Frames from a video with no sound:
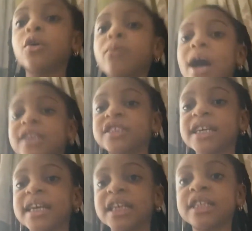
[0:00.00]
watch
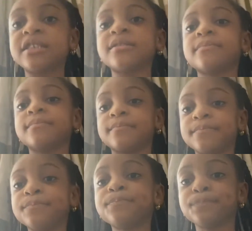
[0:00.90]
it.
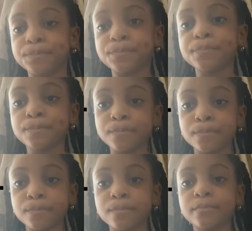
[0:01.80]

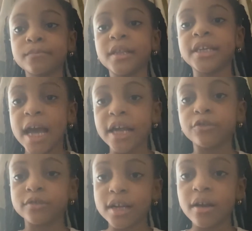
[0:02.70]
Mm-hmm. Yeah, you
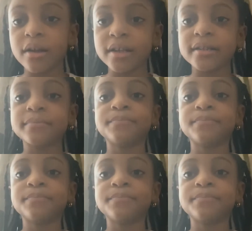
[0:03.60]
should.